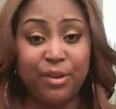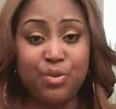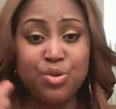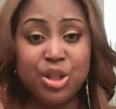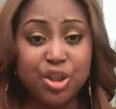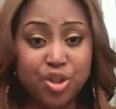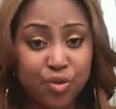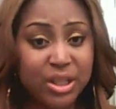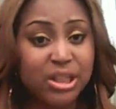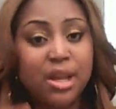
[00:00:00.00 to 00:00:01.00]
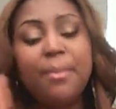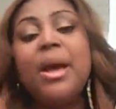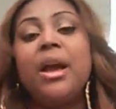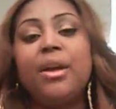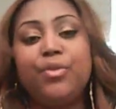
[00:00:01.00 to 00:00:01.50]
deliver if you
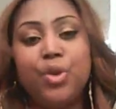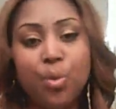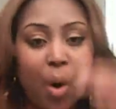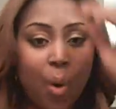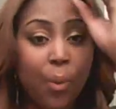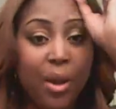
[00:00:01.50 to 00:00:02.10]
just trust him,